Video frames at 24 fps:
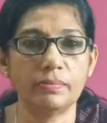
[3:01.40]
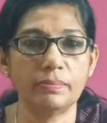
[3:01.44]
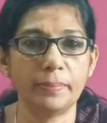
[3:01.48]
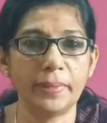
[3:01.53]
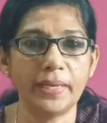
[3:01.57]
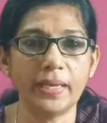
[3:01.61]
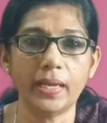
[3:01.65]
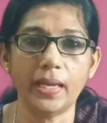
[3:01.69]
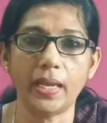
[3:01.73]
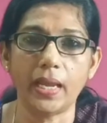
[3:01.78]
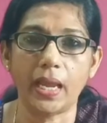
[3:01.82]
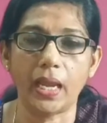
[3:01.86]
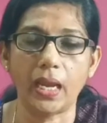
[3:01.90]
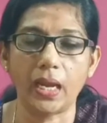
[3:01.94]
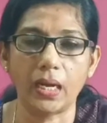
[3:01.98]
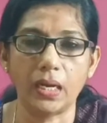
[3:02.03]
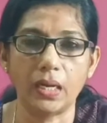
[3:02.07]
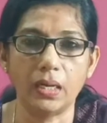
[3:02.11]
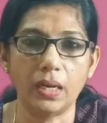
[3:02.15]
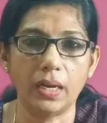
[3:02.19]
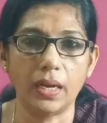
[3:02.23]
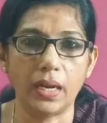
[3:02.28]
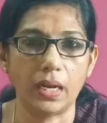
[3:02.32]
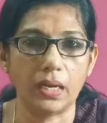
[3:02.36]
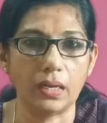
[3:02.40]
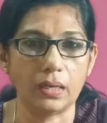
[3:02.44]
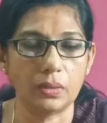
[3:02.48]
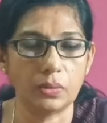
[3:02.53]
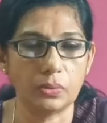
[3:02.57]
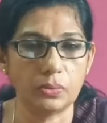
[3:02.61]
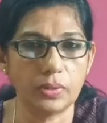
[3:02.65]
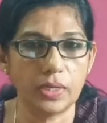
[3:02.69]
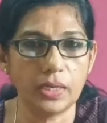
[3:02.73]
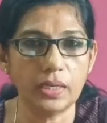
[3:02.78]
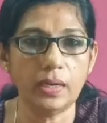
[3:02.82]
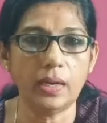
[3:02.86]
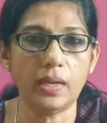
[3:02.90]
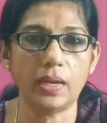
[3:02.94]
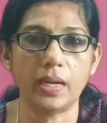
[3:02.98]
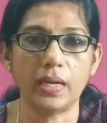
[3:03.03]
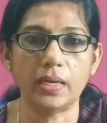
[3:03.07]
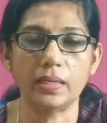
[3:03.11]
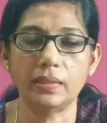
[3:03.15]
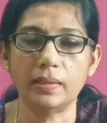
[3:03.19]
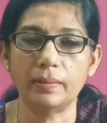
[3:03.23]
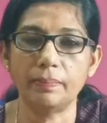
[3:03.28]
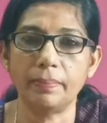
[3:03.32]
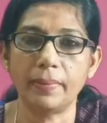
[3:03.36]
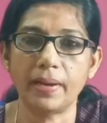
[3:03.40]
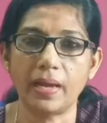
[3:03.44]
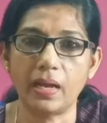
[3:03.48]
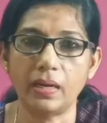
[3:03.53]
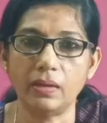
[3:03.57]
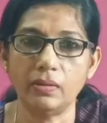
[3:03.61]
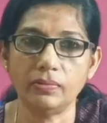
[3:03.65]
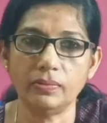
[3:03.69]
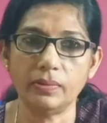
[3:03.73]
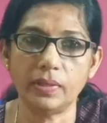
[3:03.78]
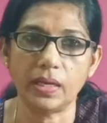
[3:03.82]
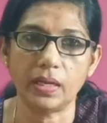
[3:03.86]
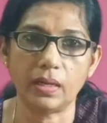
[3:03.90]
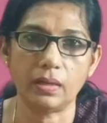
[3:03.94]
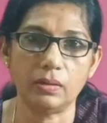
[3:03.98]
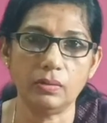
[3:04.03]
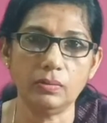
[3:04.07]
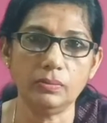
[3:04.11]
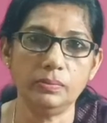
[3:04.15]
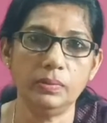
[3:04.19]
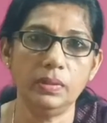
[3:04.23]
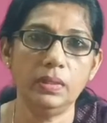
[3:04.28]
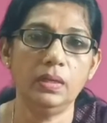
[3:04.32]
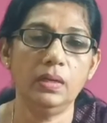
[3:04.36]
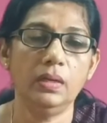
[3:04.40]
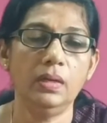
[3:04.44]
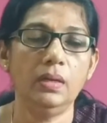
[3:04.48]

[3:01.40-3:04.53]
be included in the plan of care of